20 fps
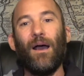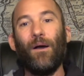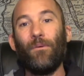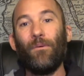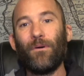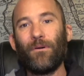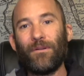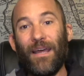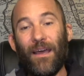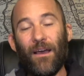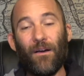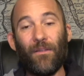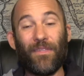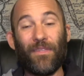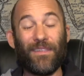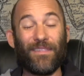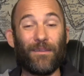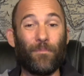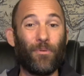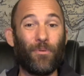Well, now
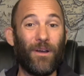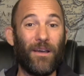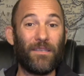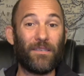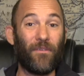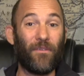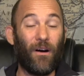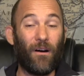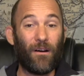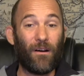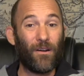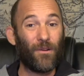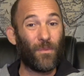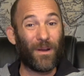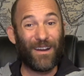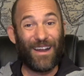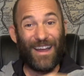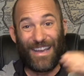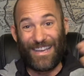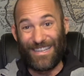that the price of
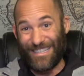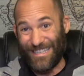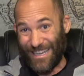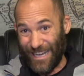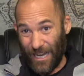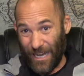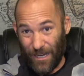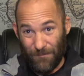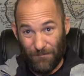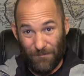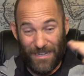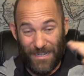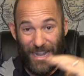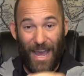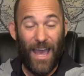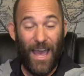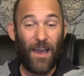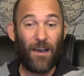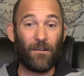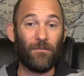hardware has come
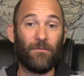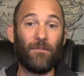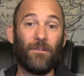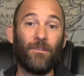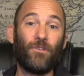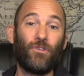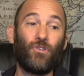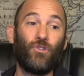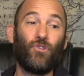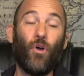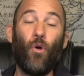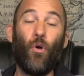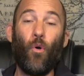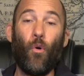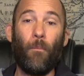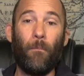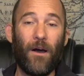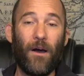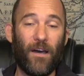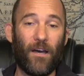down so
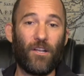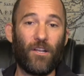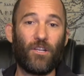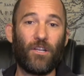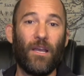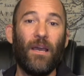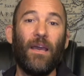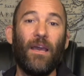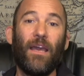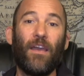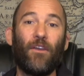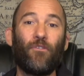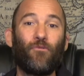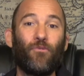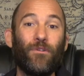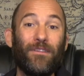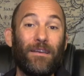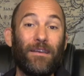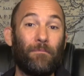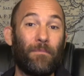much, it
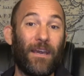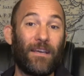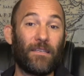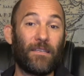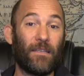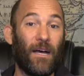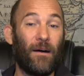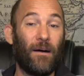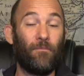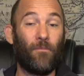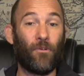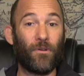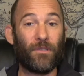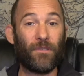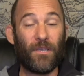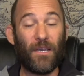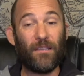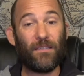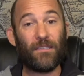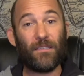really makes a lot more
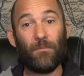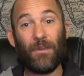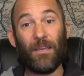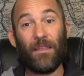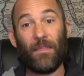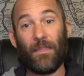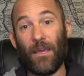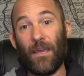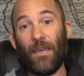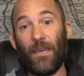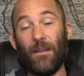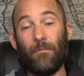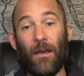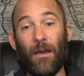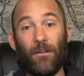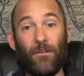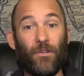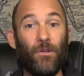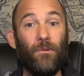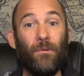sense to be thinking
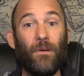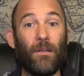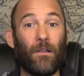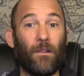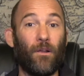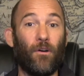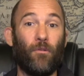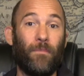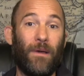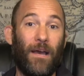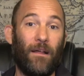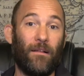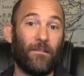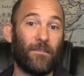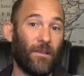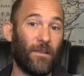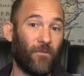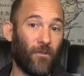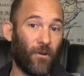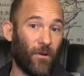about doing load
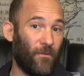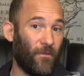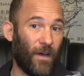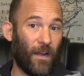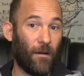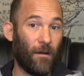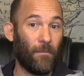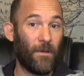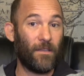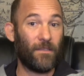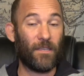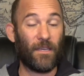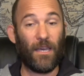balancing for environments.